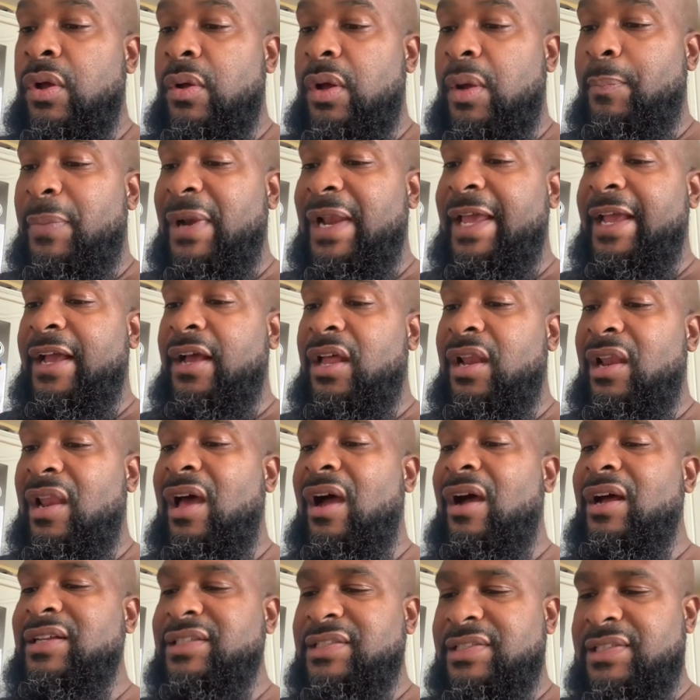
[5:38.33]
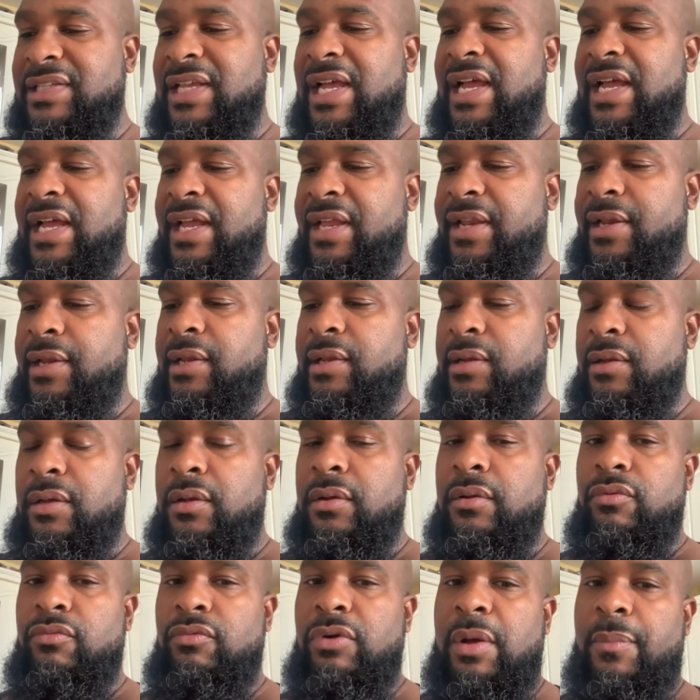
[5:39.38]
playing alongside
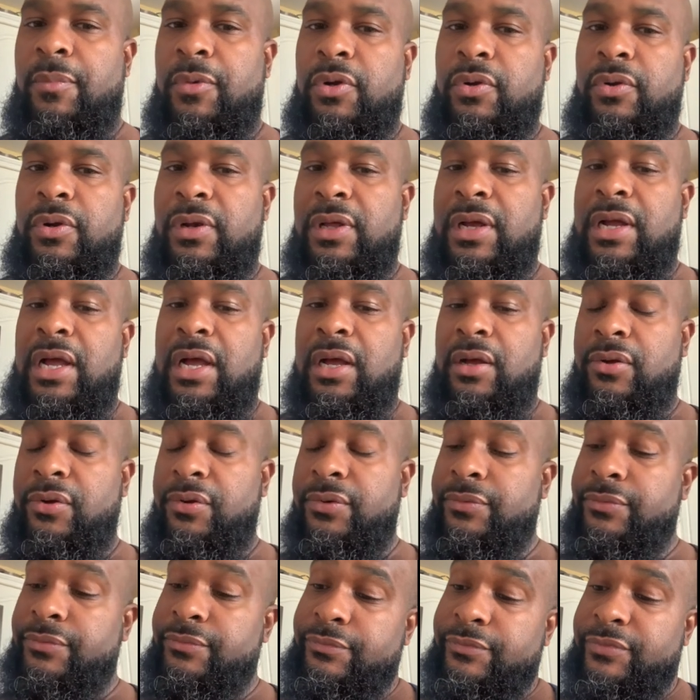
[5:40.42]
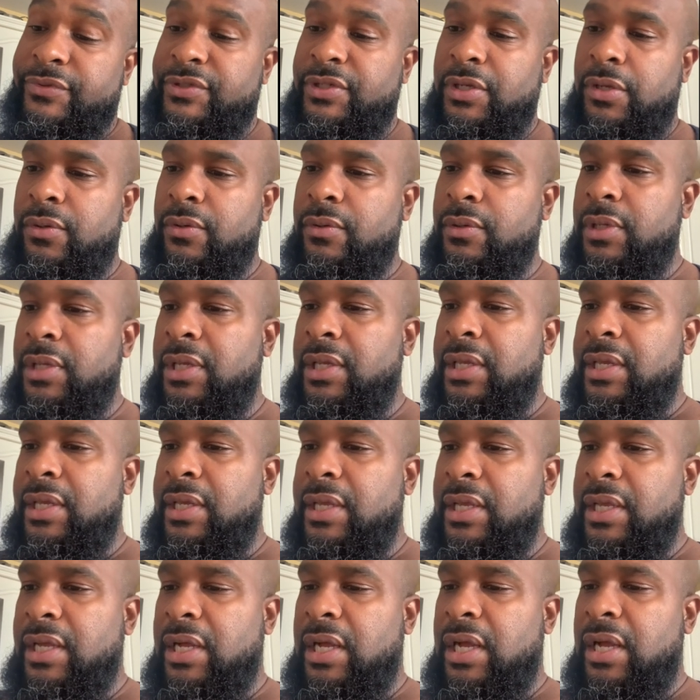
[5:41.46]
Romelu Lukaku. So,
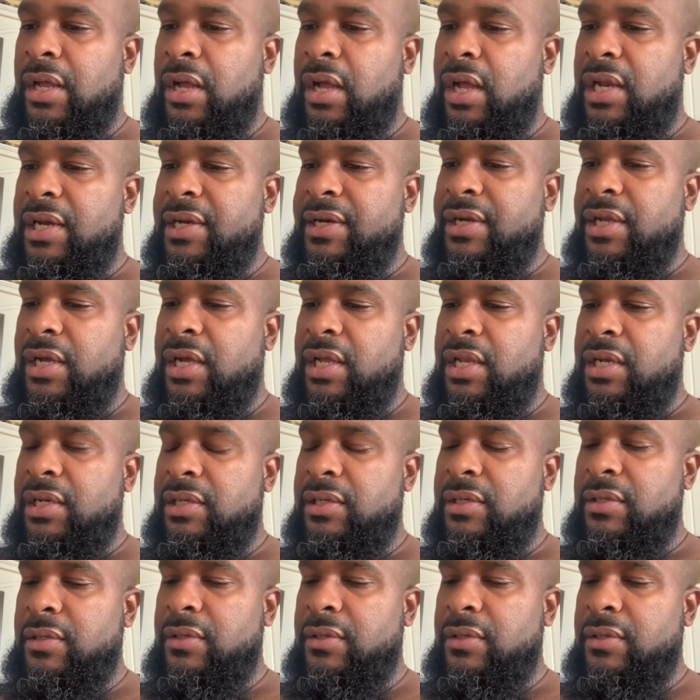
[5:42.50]
all in all,